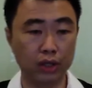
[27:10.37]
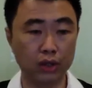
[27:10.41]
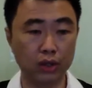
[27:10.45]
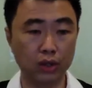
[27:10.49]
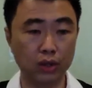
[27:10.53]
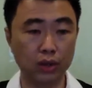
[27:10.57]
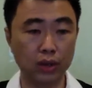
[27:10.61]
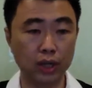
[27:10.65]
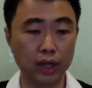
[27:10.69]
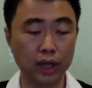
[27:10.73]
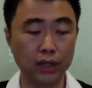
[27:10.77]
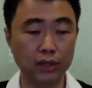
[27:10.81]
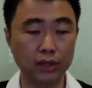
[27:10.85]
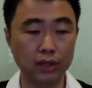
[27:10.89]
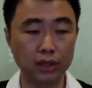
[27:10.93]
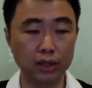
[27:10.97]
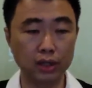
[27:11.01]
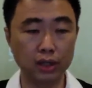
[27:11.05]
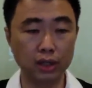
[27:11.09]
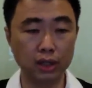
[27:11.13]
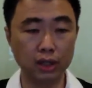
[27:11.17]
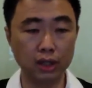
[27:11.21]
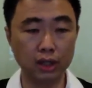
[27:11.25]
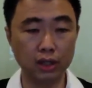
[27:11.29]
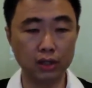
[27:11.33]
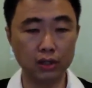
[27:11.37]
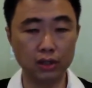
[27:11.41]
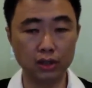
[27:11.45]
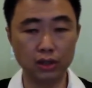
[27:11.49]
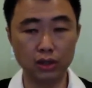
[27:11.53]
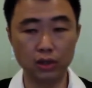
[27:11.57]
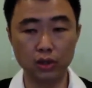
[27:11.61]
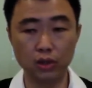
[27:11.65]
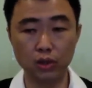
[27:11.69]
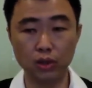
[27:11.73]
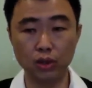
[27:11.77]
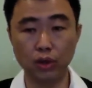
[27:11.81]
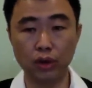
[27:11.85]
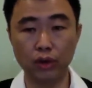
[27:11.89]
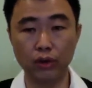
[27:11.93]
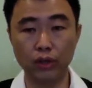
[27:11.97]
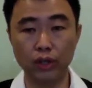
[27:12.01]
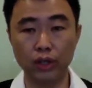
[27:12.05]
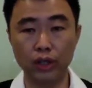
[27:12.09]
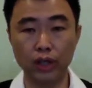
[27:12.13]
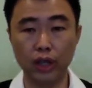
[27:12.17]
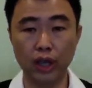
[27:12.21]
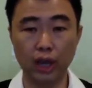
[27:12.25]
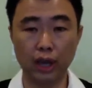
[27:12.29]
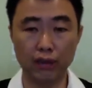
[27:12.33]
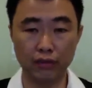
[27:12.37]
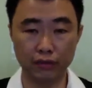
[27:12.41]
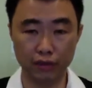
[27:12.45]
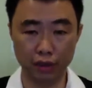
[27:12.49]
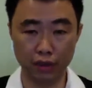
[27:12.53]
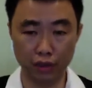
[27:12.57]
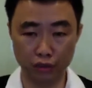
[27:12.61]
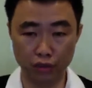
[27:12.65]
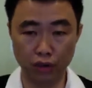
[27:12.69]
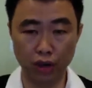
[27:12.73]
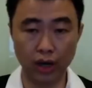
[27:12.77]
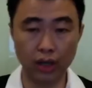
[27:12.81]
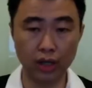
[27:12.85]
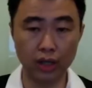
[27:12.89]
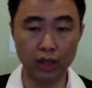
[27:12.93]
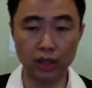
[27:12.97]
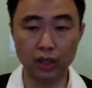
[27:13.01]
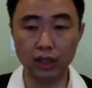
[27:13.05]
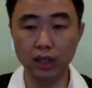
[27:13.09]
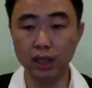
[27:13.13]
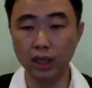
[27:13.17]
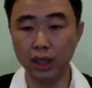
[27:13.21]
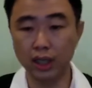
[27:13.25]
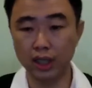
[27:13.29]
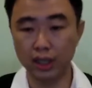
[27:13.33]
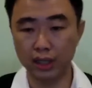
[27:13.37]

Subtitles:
So next year you already have the dragon.